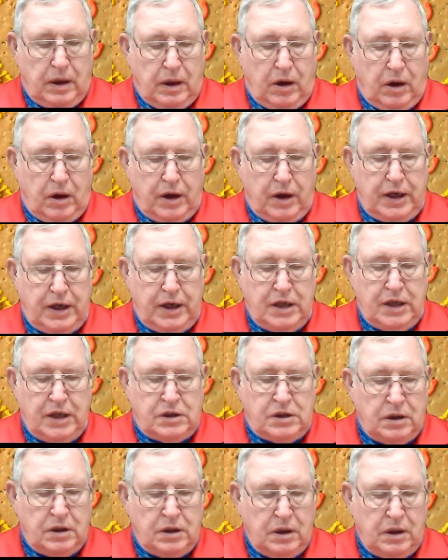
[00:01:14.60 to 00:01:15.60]
on it,
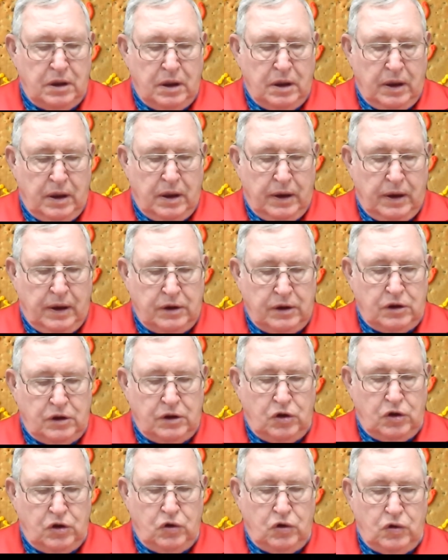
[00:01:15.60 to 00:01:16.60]

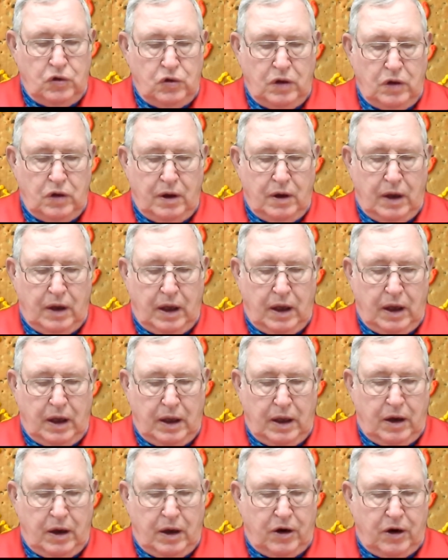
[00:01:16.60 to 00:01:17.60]
you
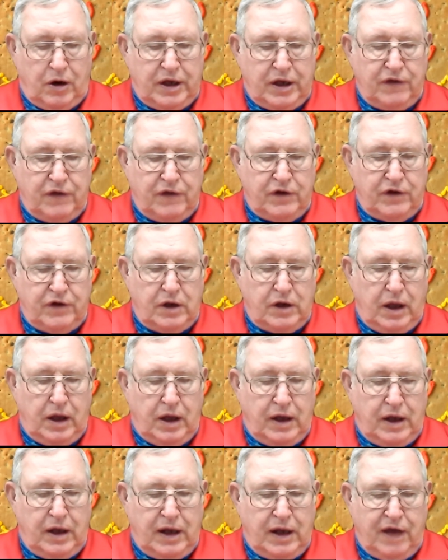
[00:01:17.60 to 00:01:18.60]
are given
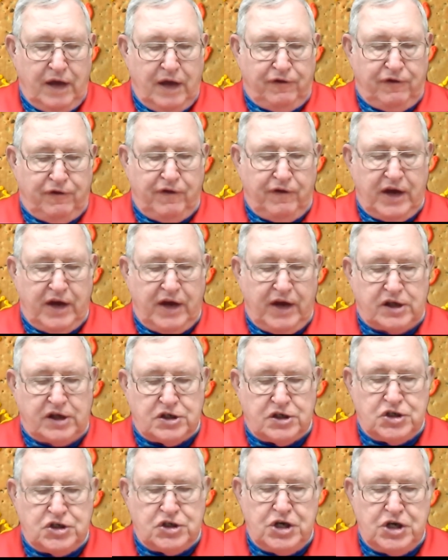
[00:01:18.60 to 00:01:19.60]
an f of x,
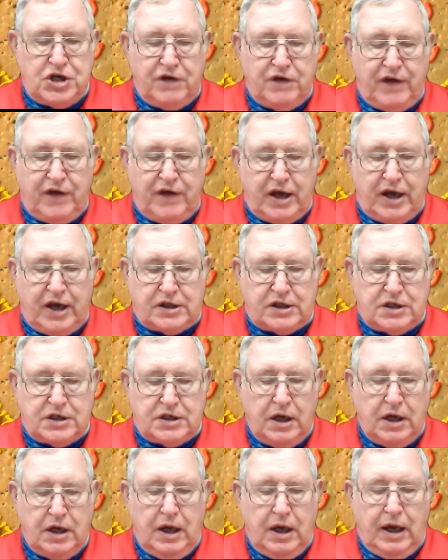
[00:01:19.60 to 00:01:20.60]
a g of x,
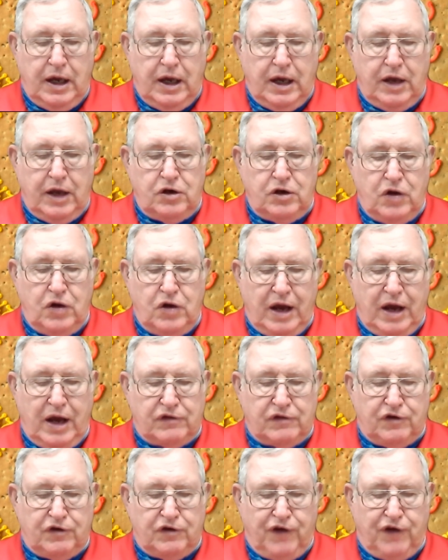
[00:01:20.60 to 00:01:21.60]
and you
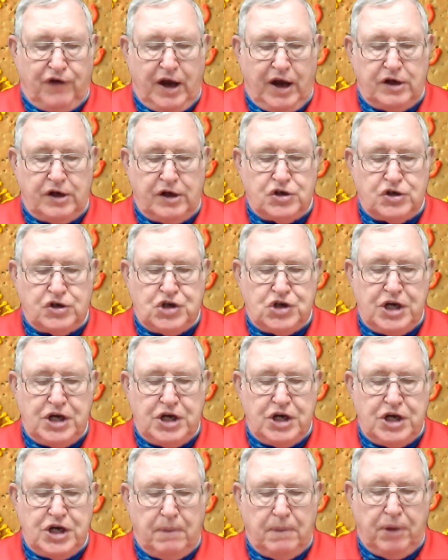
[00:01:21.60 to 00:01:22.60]
have to find a
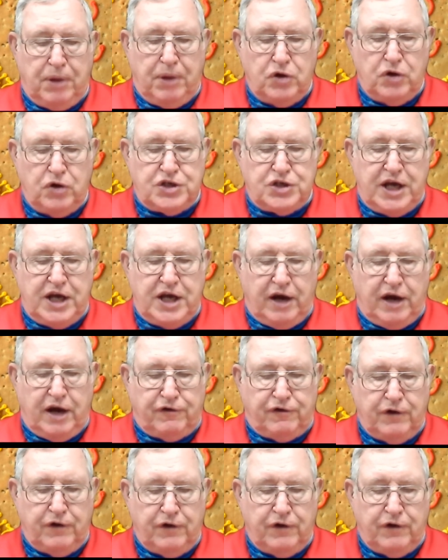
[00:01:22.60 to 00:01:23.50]
g compose f